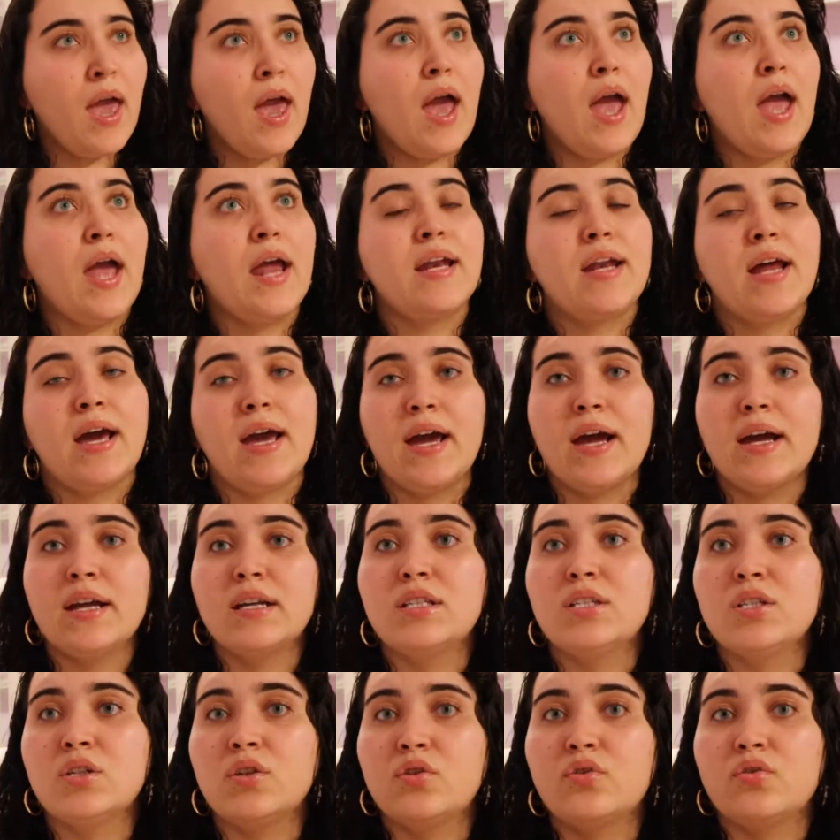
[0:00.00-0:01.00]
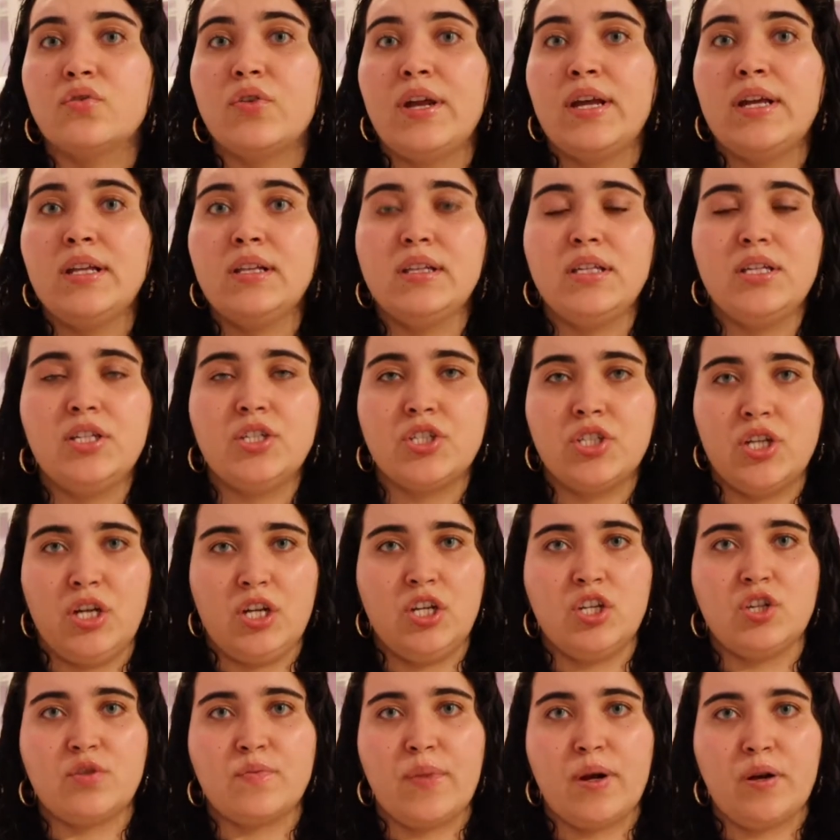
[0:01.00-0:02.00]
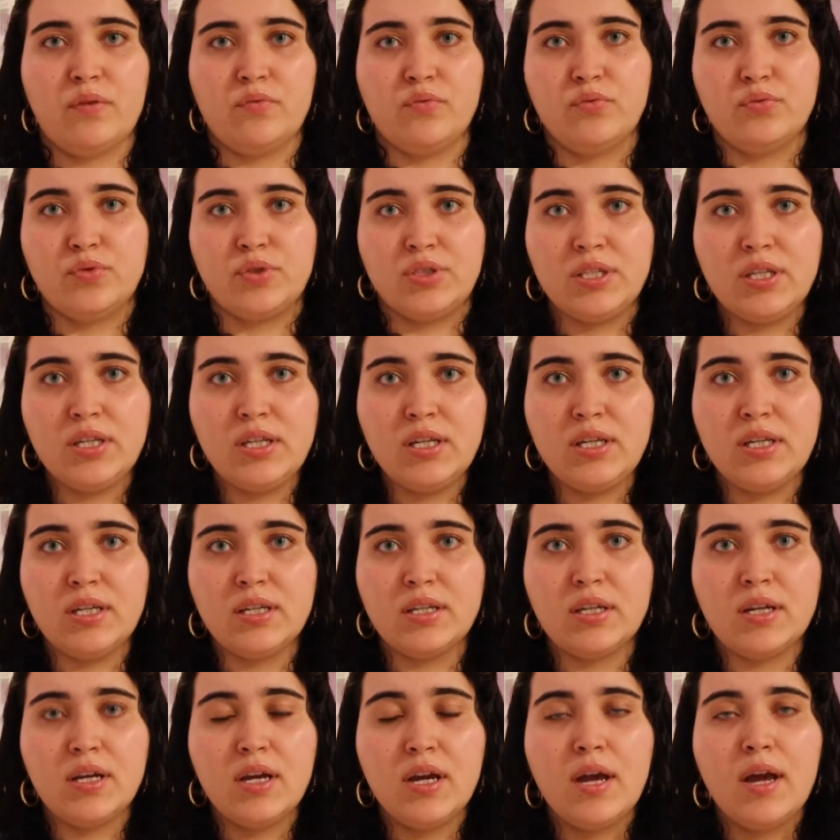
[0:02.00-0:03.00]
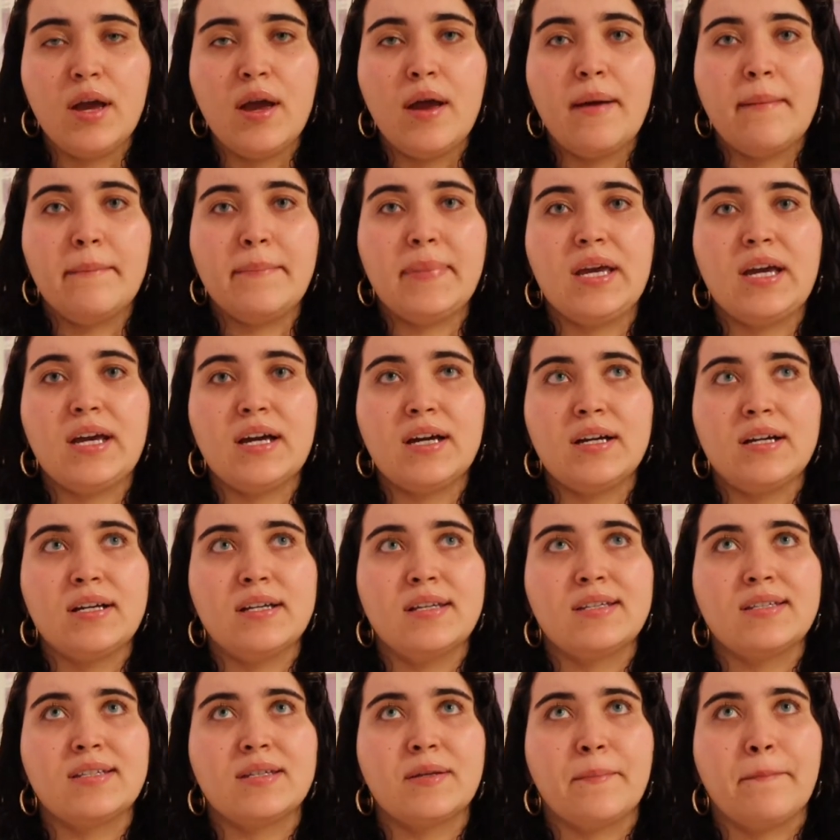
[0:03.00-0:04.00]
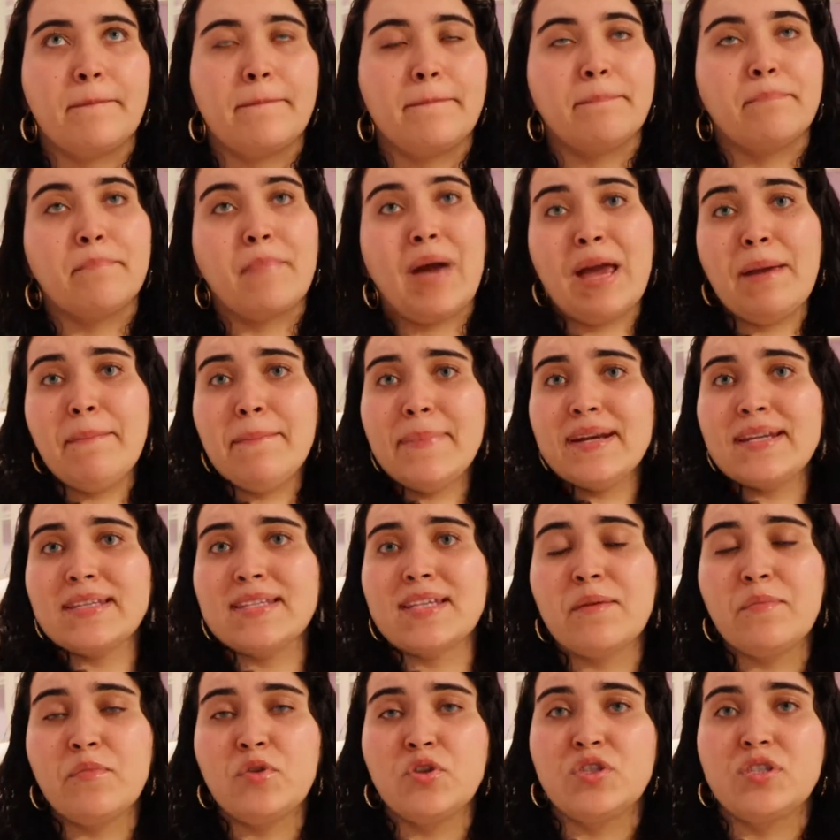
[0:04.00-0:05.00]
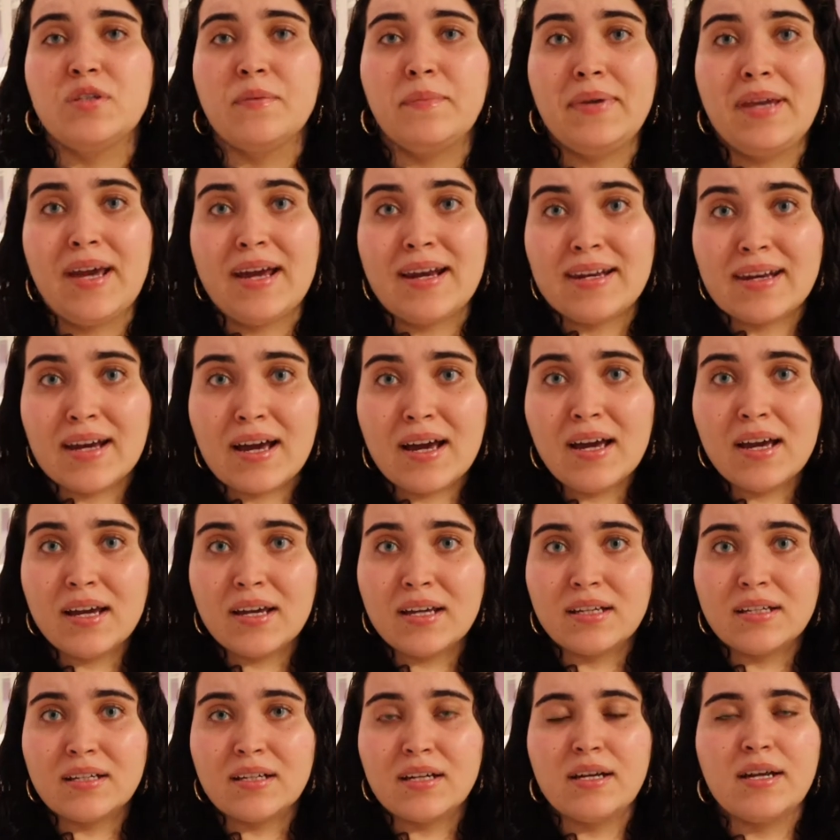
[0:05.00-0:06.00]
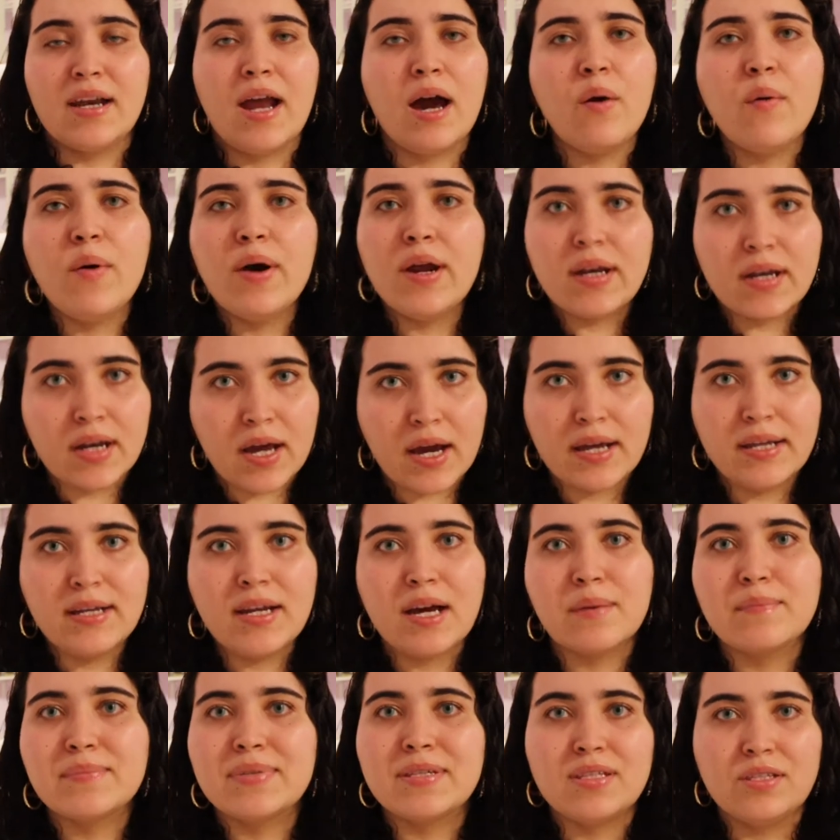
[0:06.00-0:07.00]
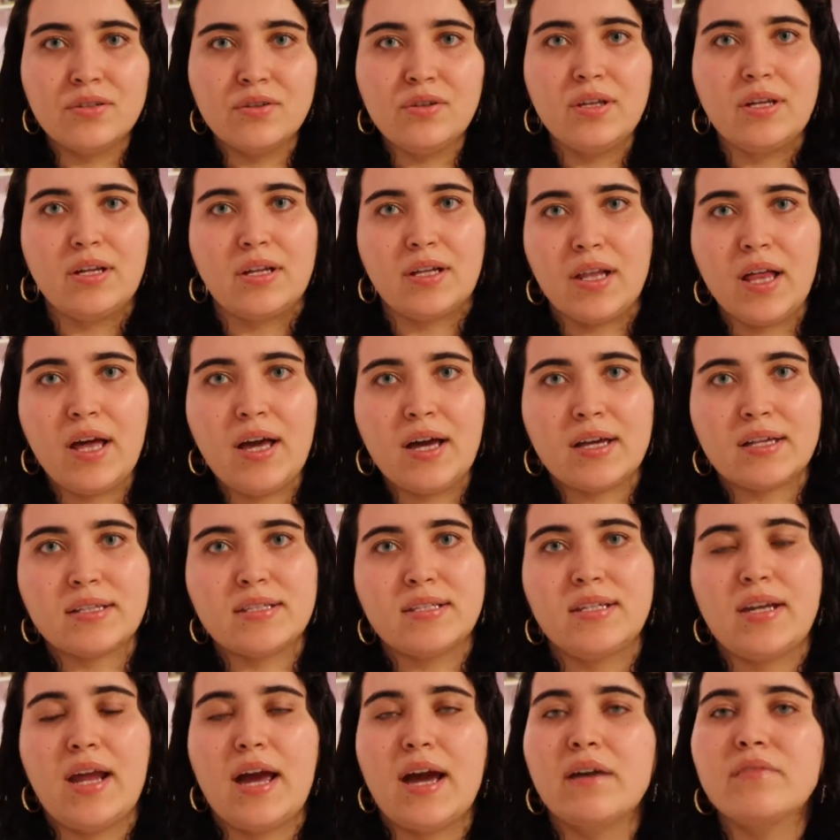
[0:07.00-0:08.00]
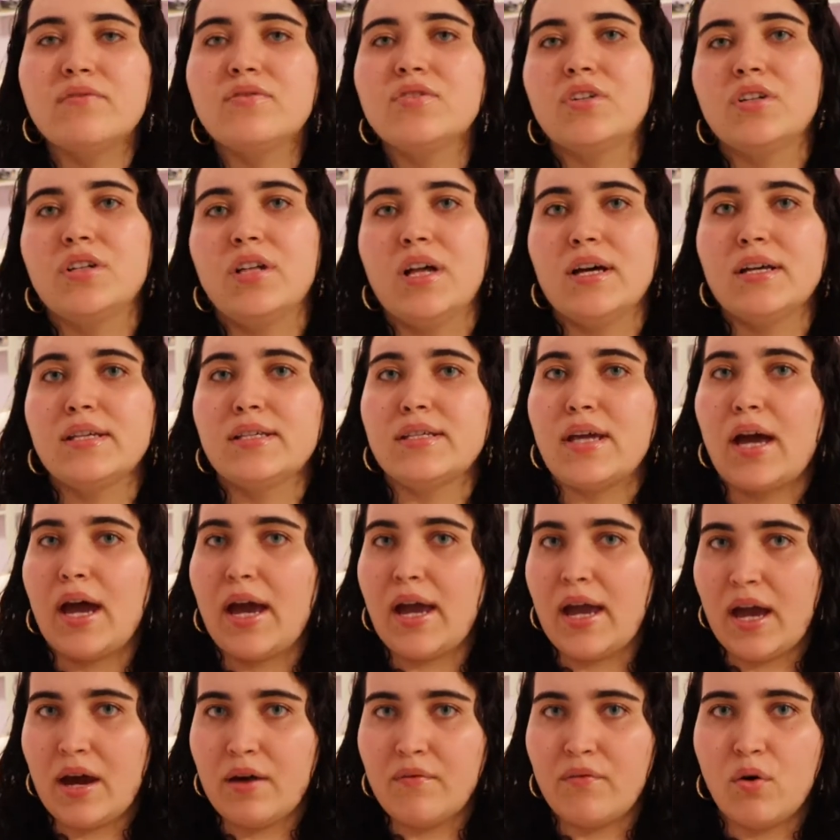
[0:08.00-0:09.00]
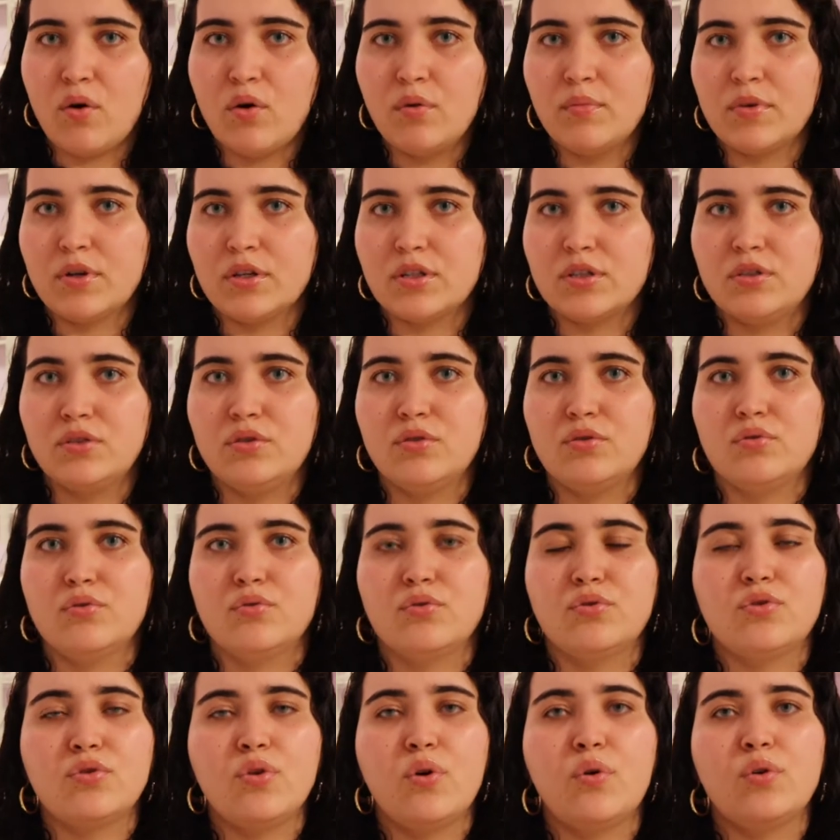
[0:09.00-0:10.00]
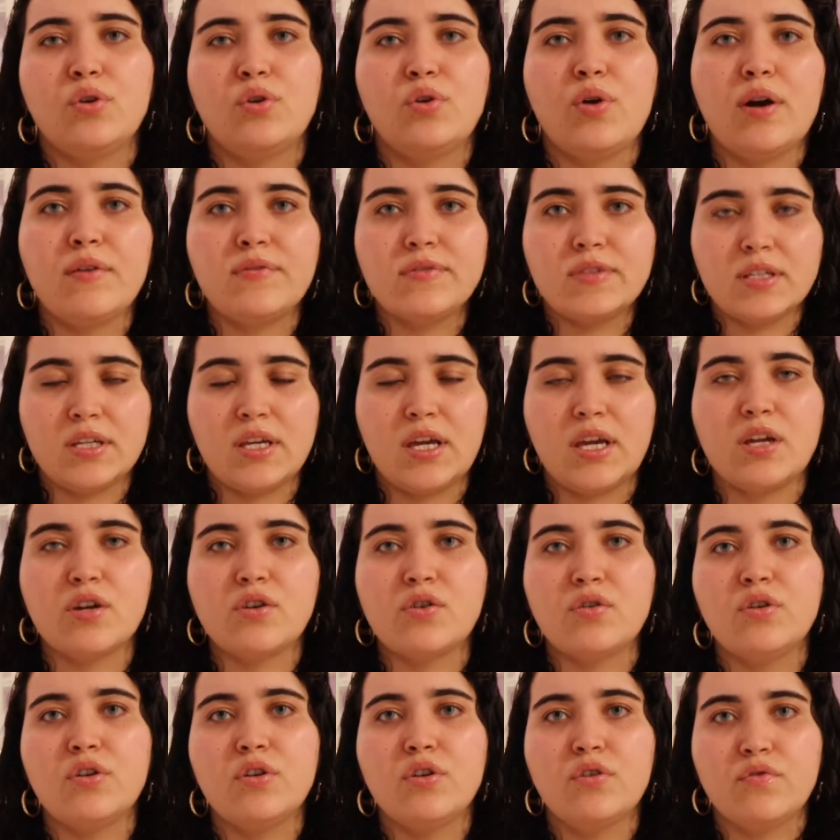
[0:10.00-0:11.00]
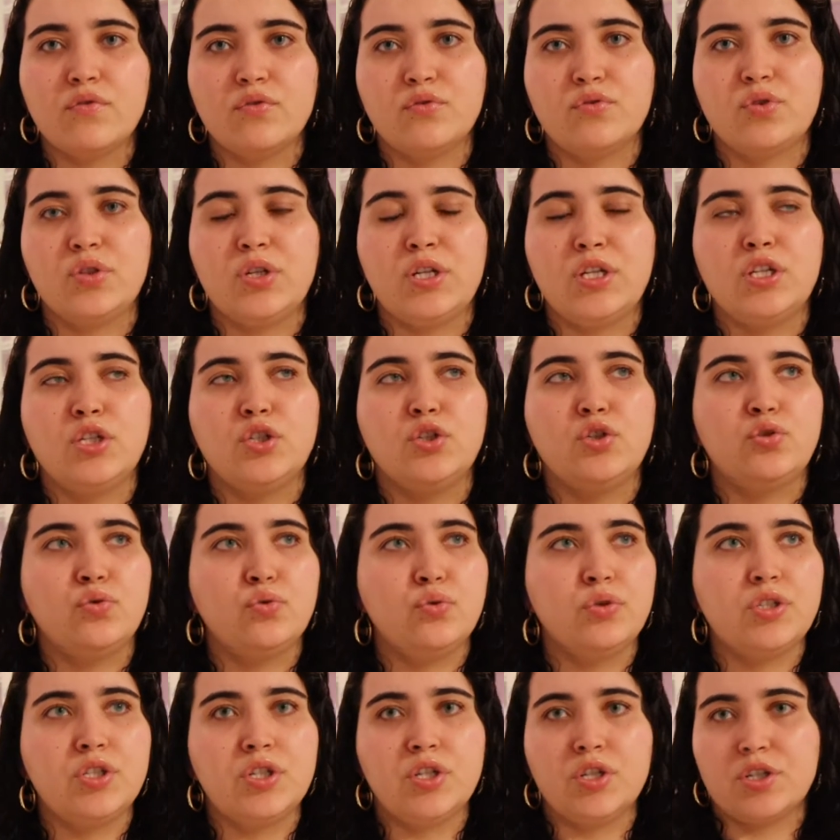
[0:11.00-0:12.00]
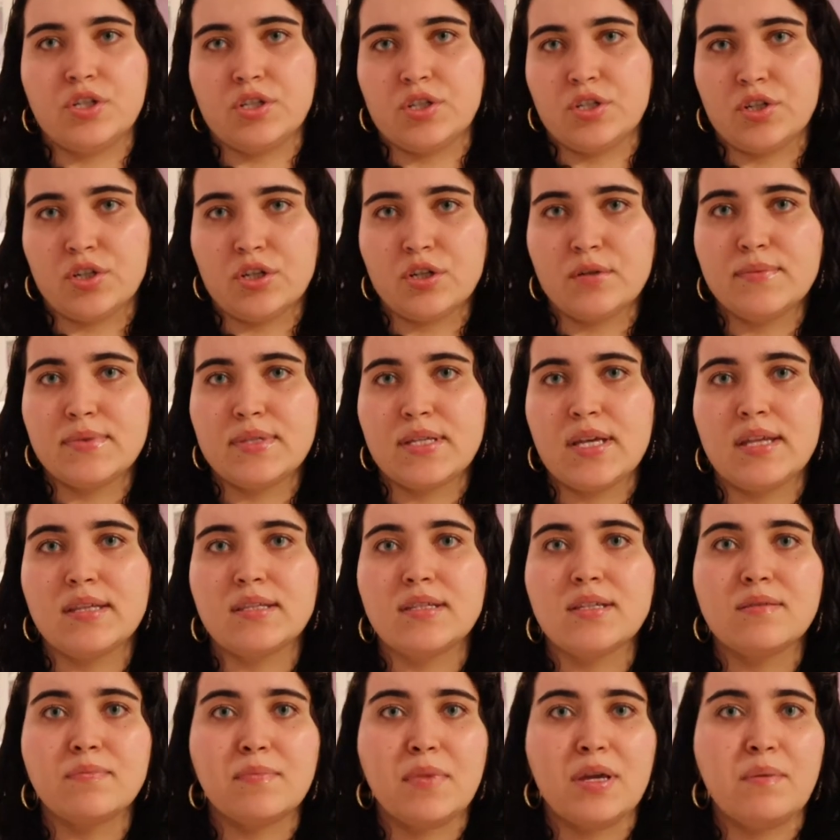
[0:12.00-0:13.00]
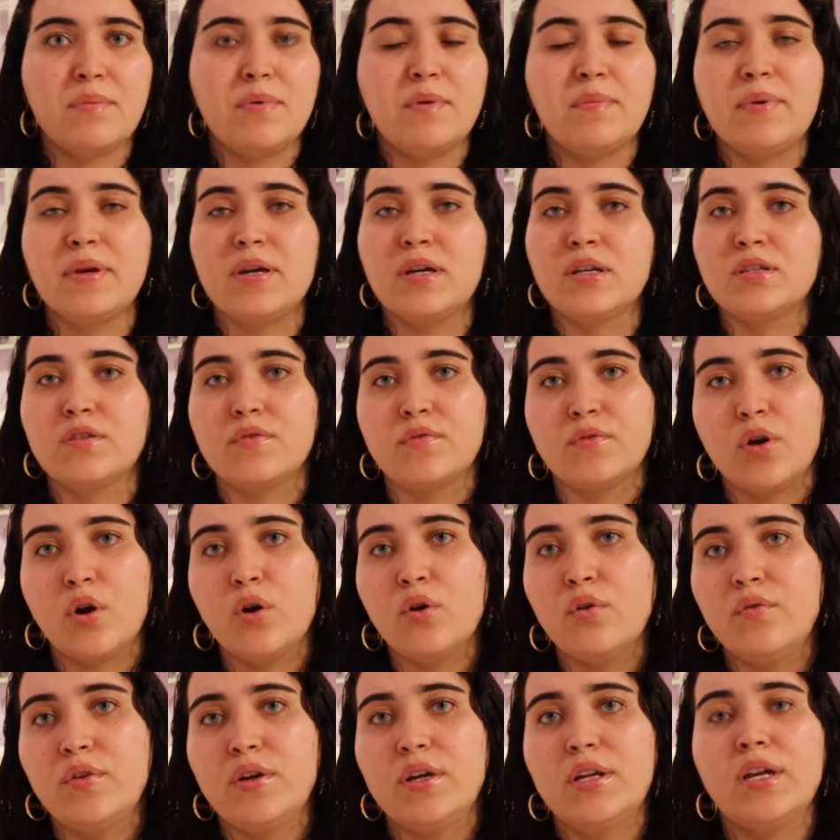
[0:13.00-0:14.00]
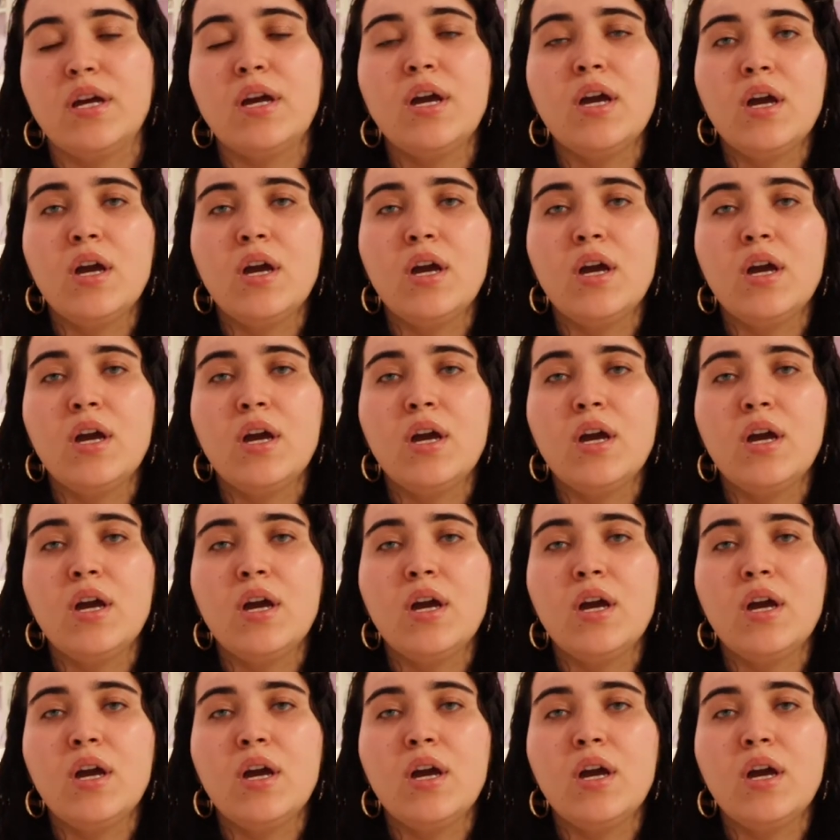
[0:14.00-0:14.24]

and I had to greatly change my routine because my bedtime used to be at 9. Now at 9 I'm still in class, and after class I have homework to do. So you have to cater your routine due to your circumstances. Maybe because of COVID